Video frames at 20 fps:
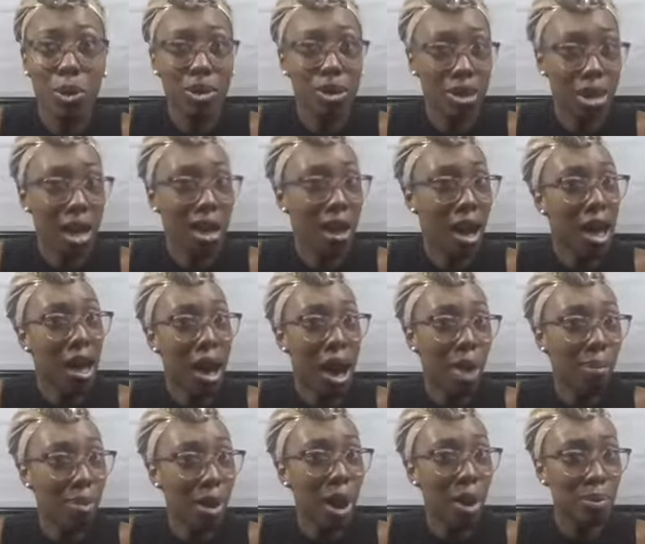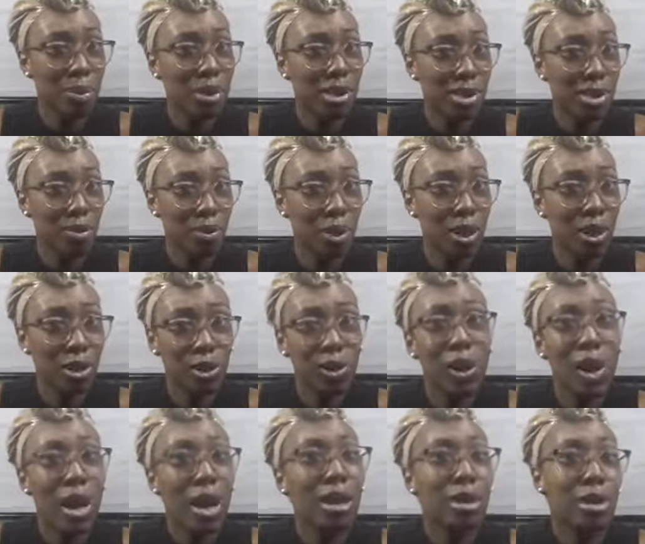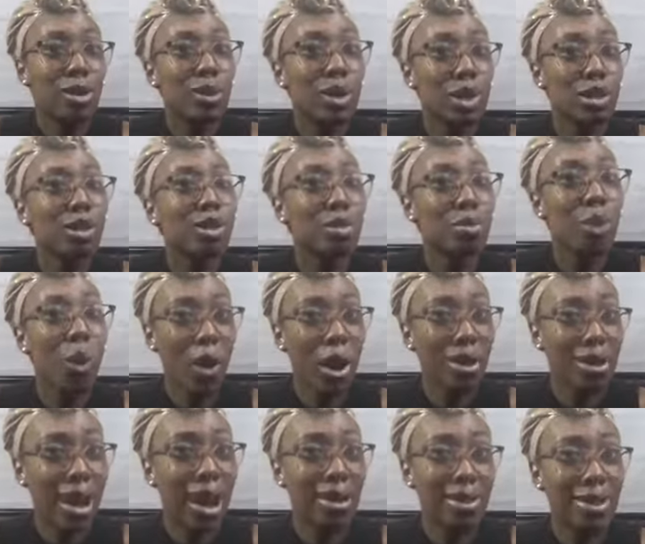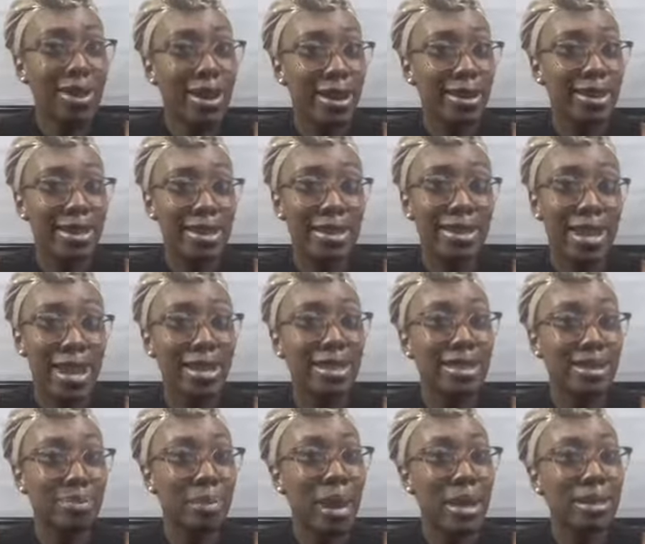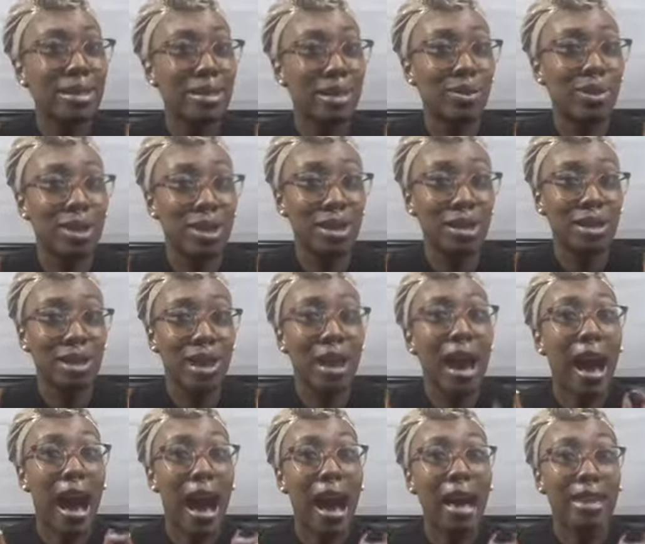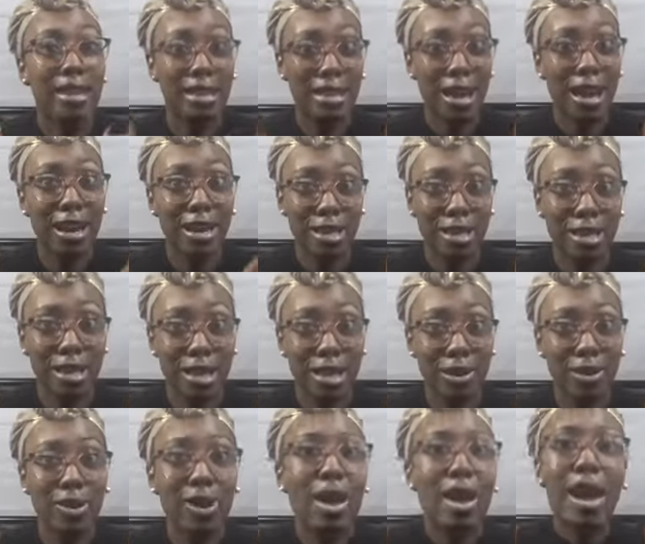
than that. I promise you we do. You can do more down there than just messing with the clit. I guarantee you.